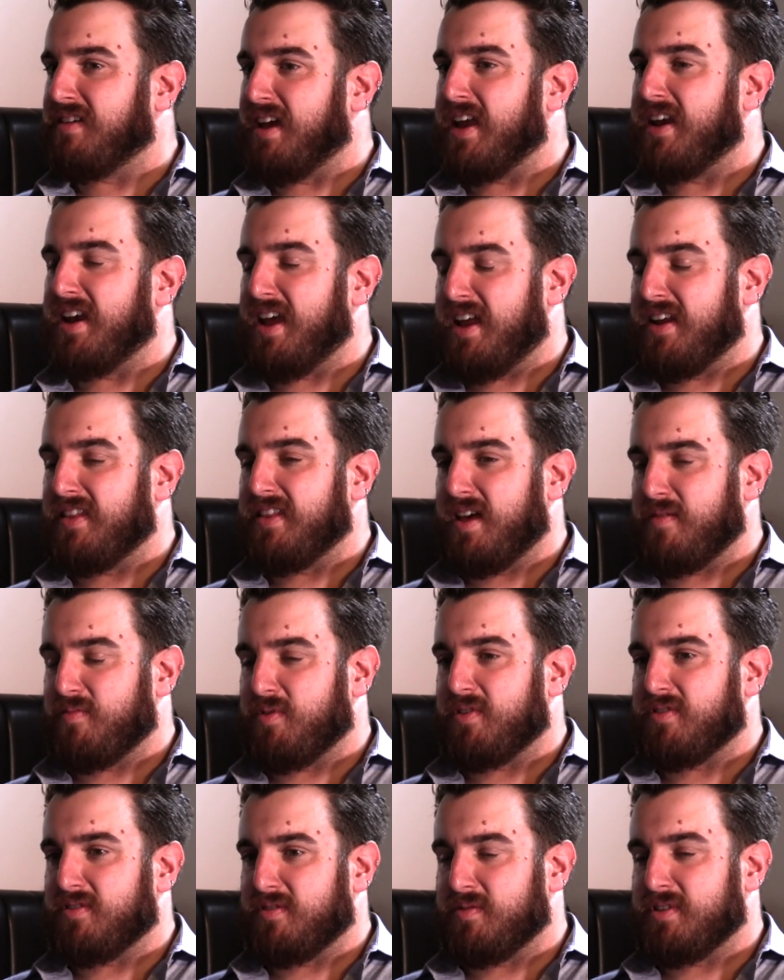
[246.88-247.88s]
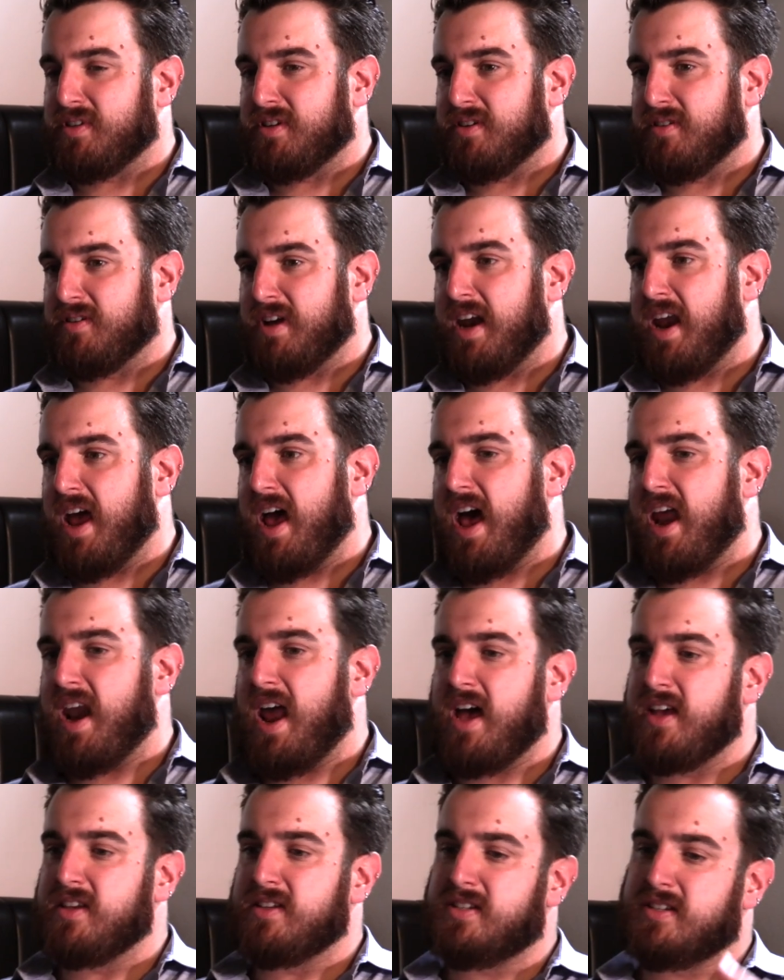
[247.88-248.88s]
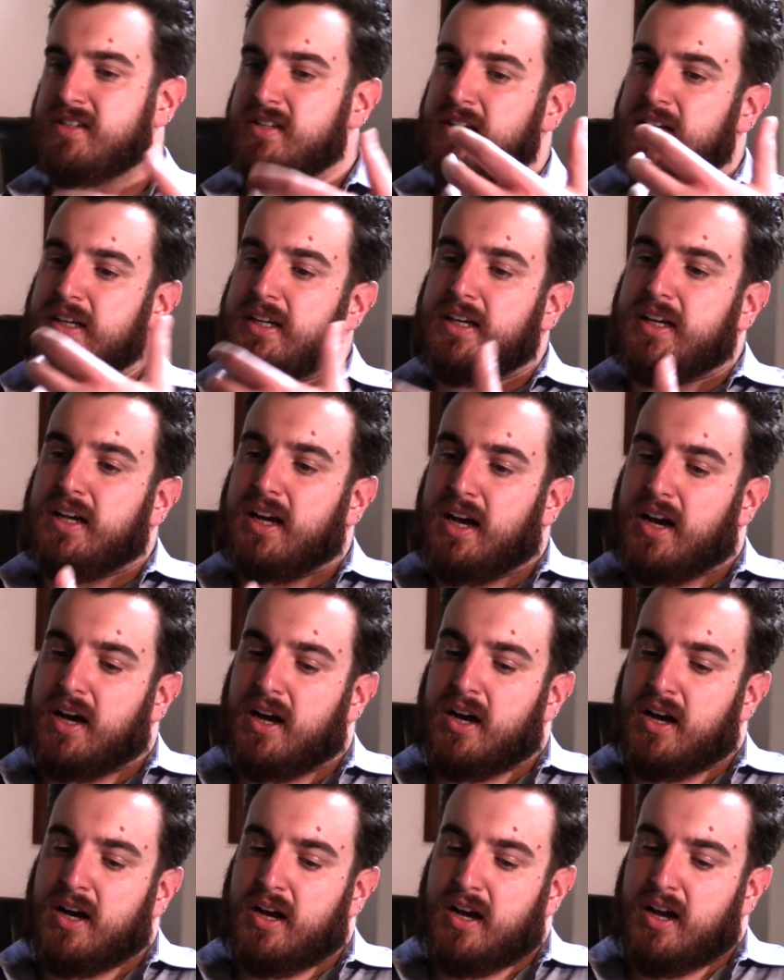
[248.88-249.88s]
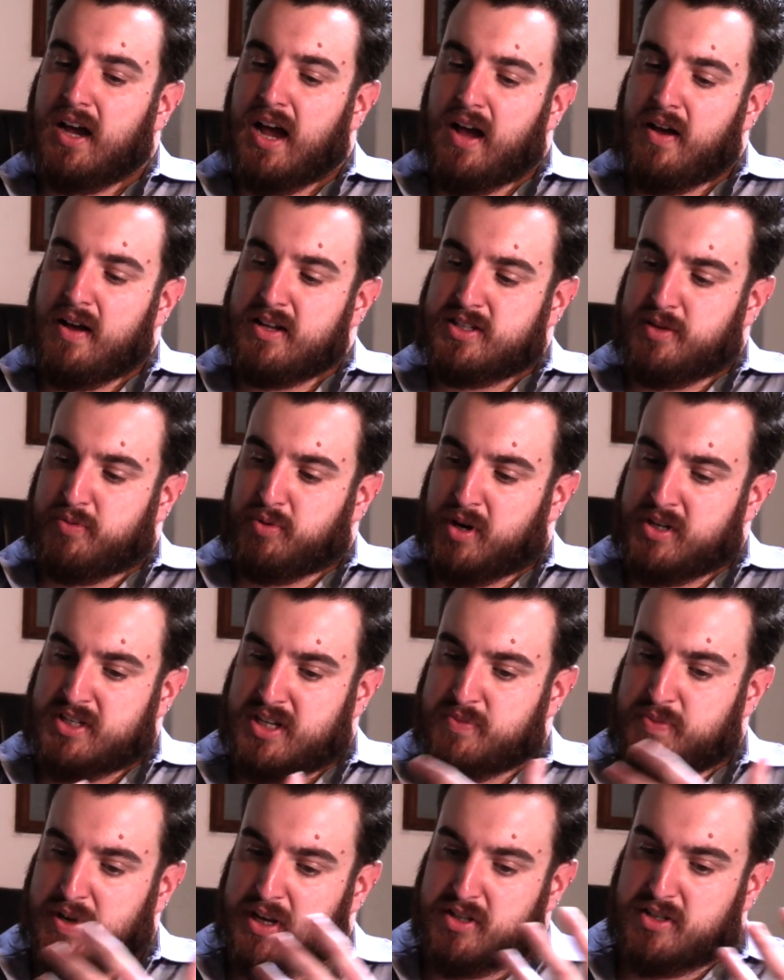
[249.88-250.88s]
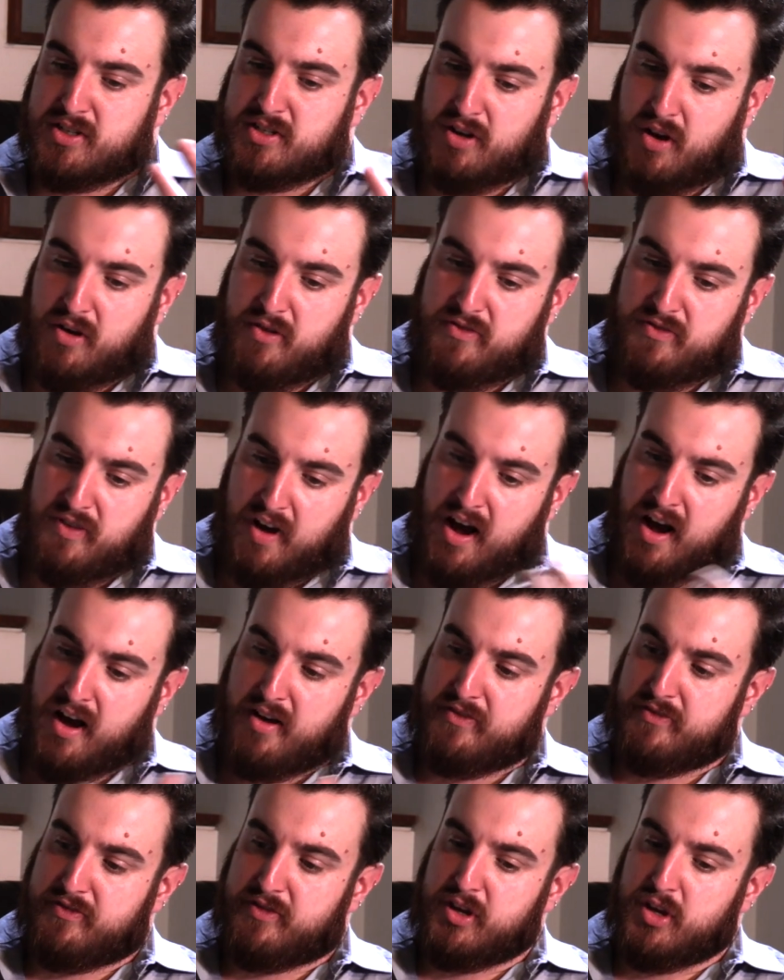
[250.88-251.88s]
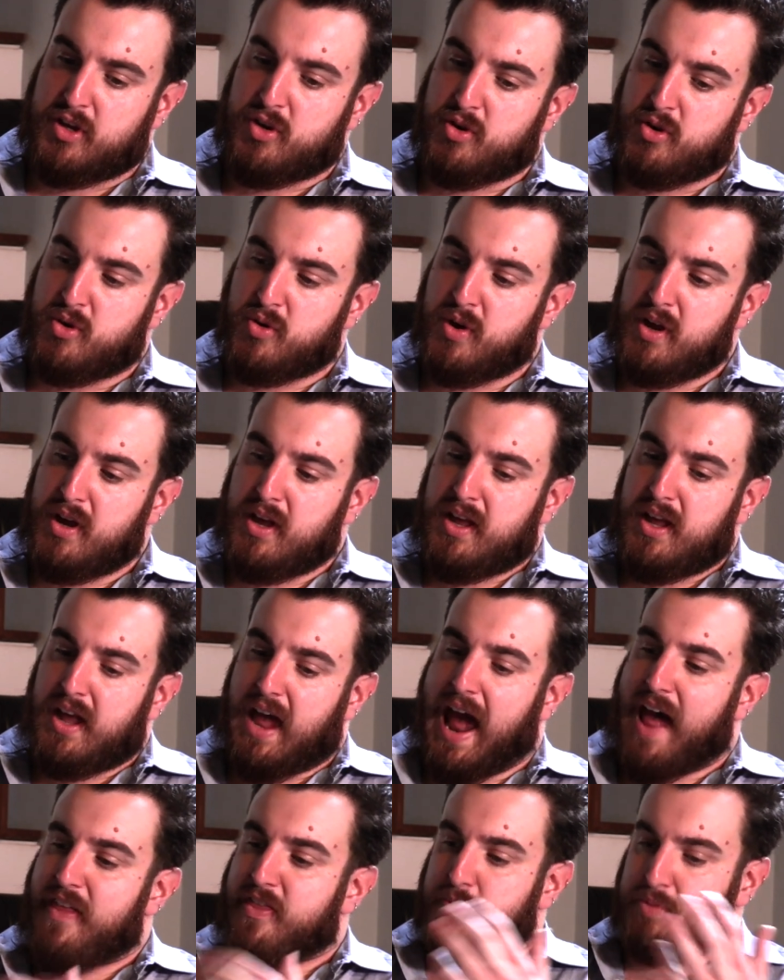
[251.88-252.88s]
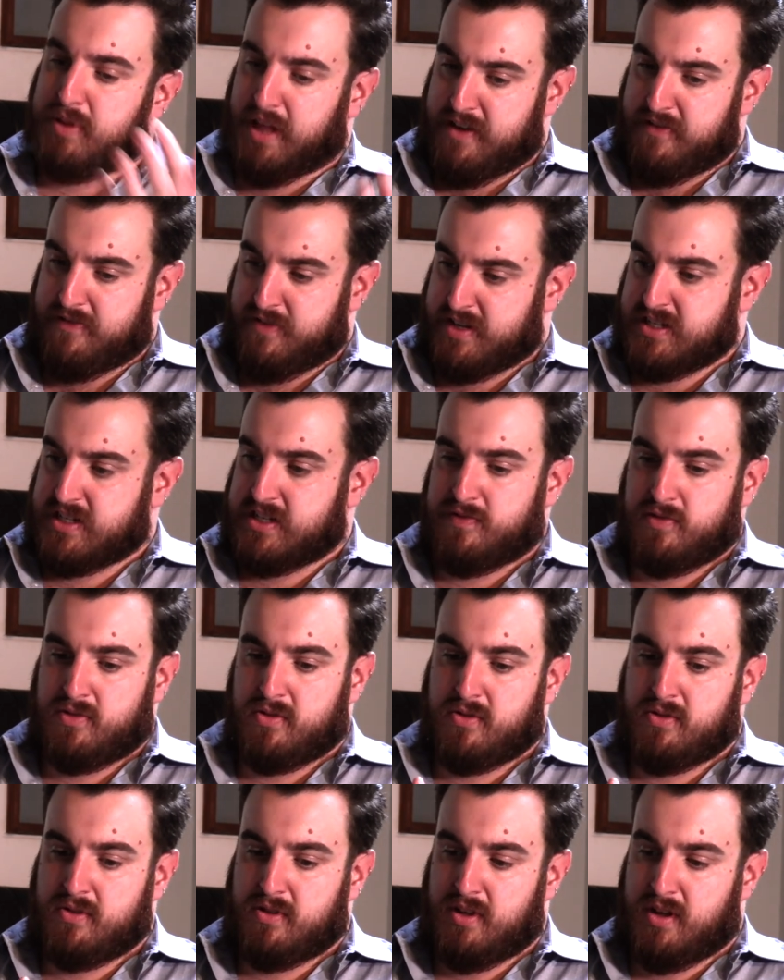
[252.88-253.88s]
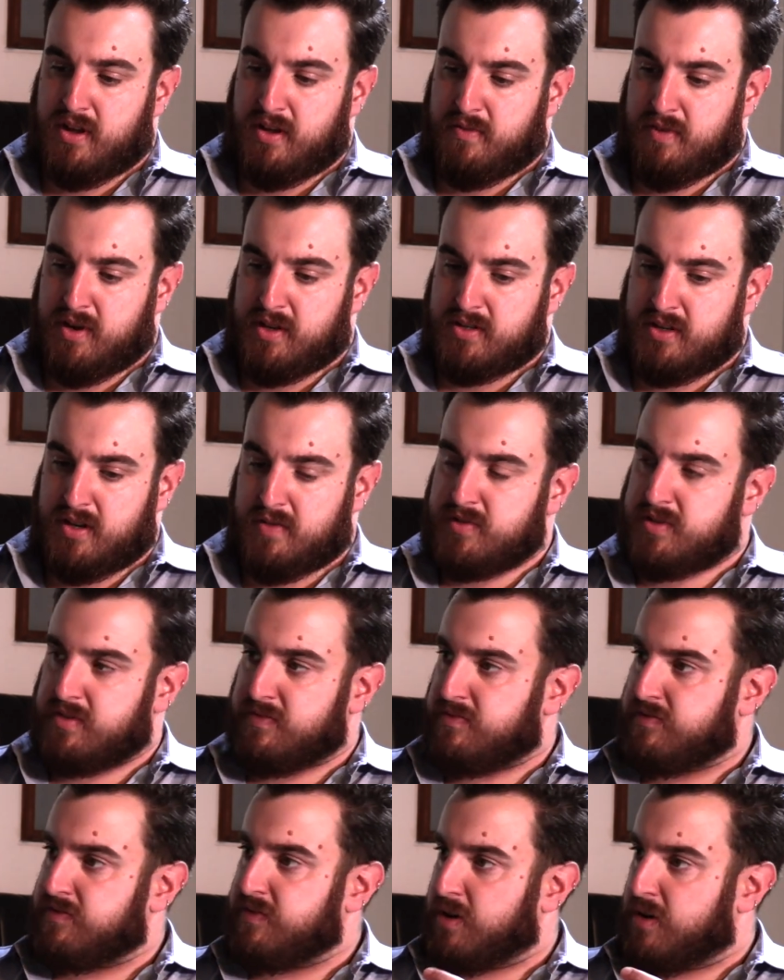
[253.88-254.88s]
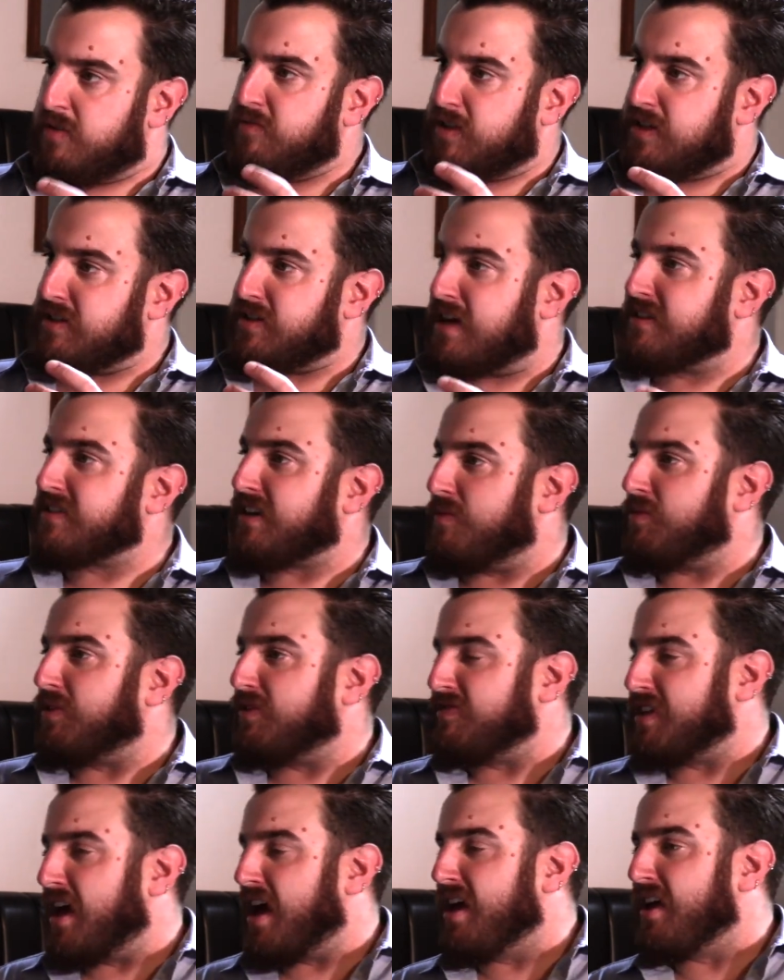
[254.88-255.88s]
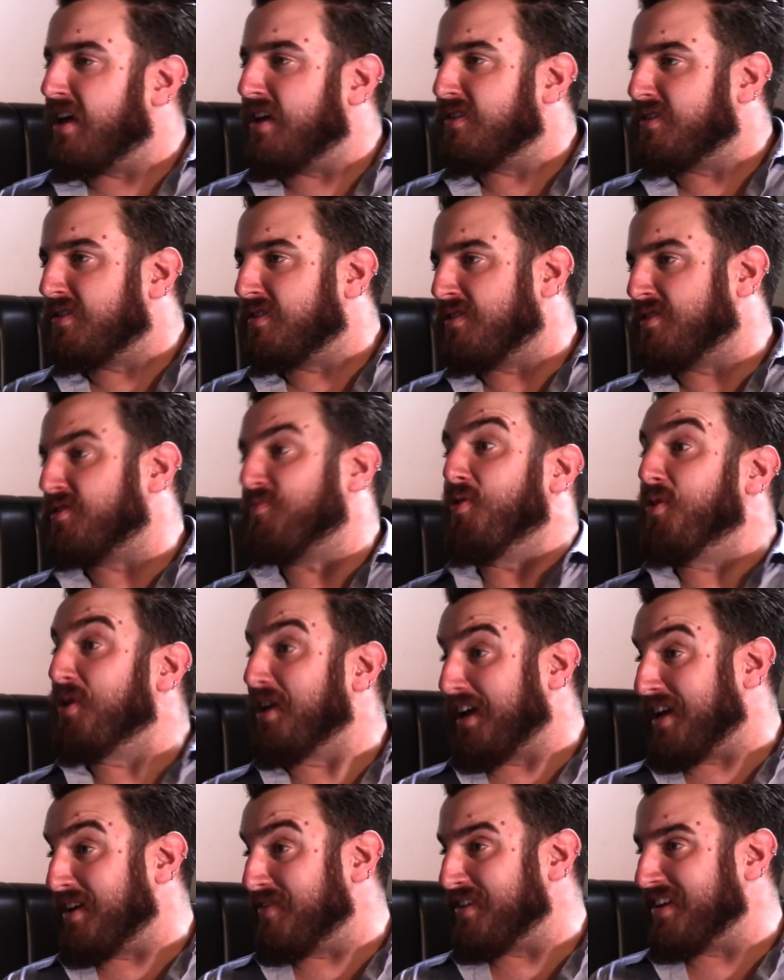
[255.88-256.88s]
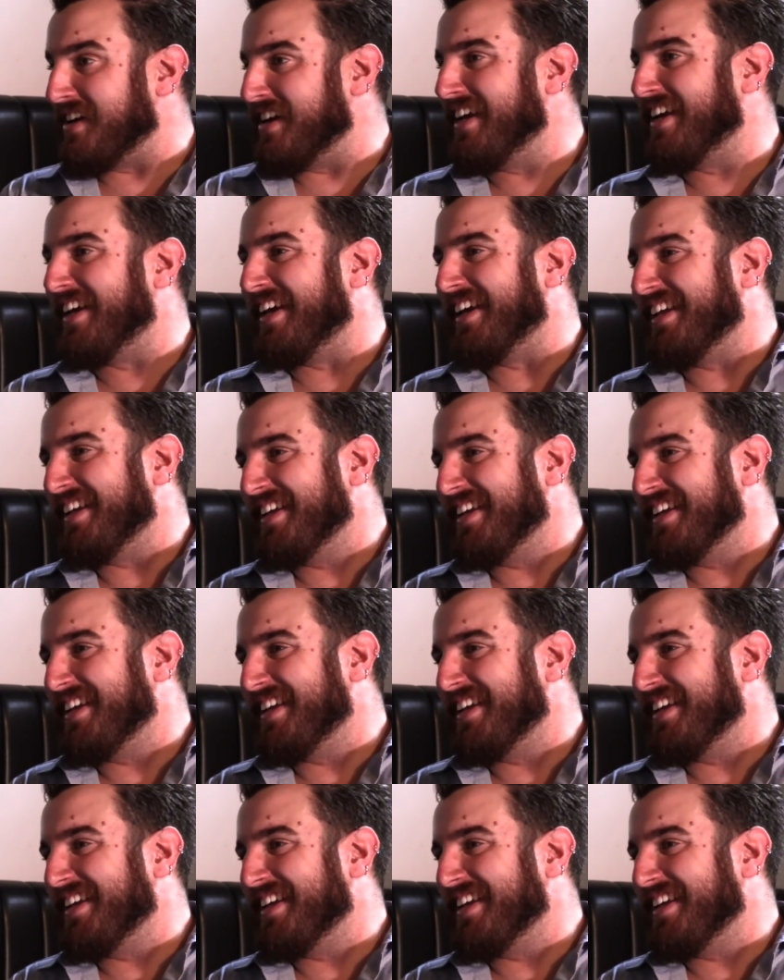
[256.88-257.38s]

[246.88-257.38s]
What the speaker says: And that personal material. How has the process been so far for you at the Play Festival in terms of, you know, these last couple of days, this morning even?